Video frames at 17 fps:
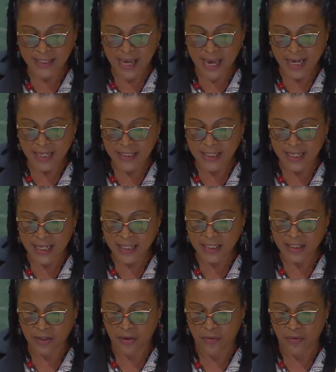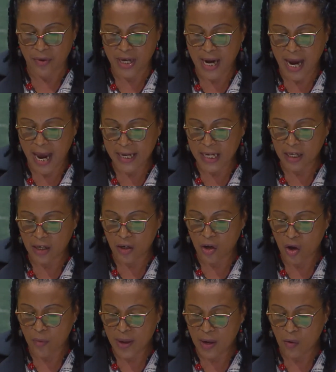scientists regarding
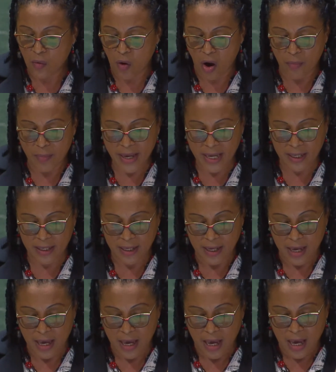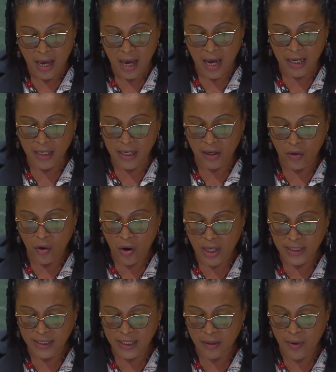global warming and the
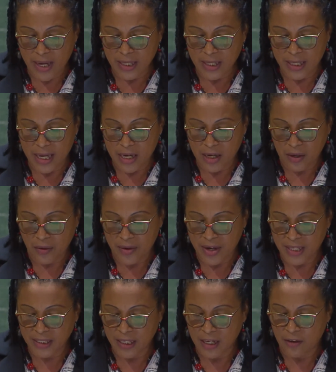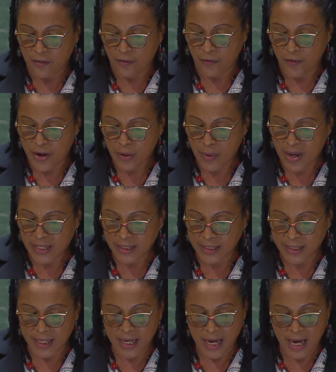consequent increase in
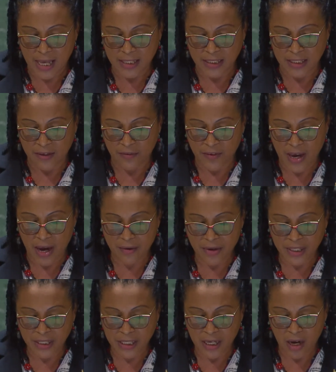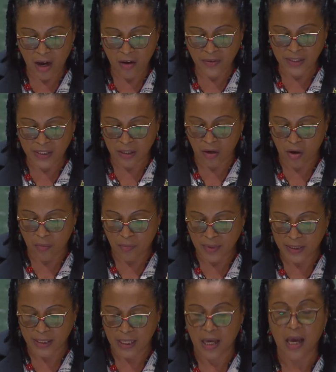frequency and severity of
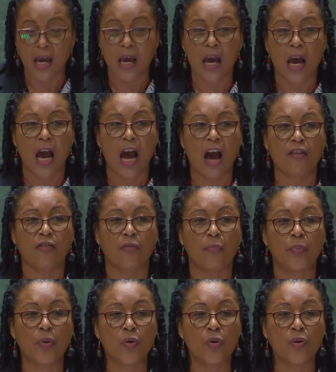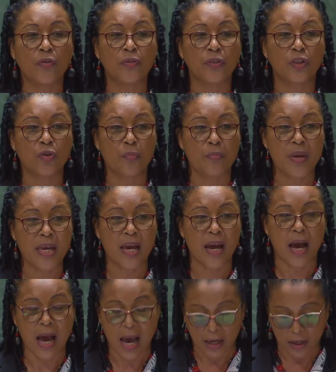storms have proved to be
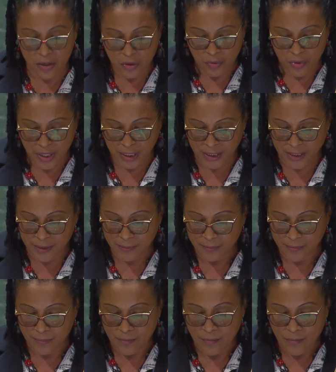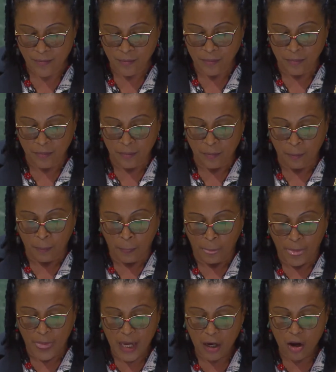accurate.
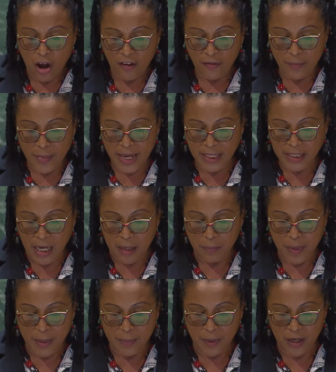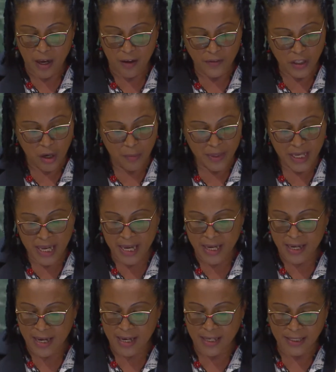The government and people of
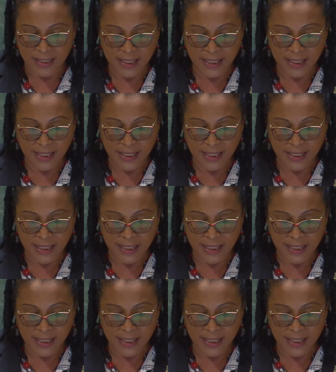Dominica